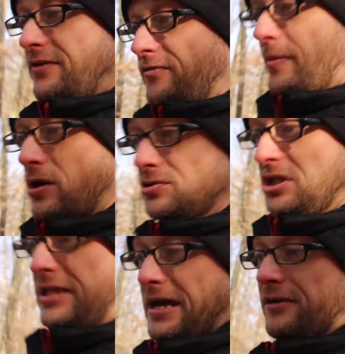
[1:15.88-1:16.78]
from
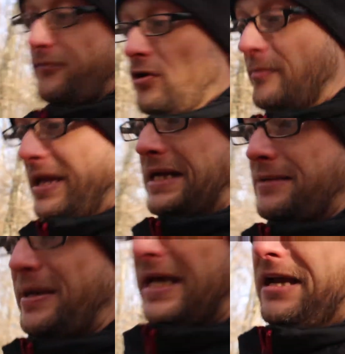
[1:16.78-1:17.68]
OSUT down at Fort Benning to
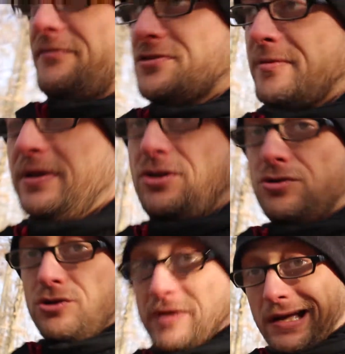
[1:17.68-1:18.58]
be an infantryman, you
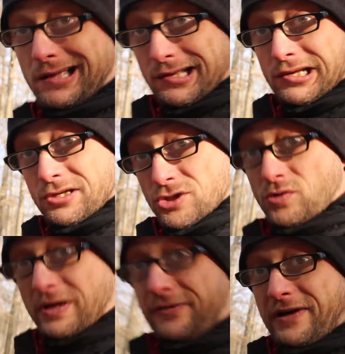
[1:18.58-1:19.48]
do a
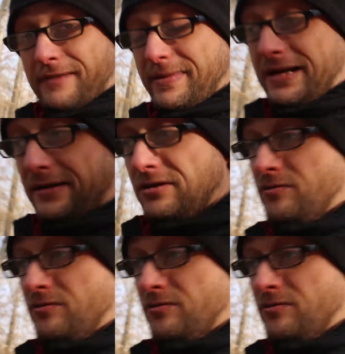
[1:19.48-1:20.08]
25-mile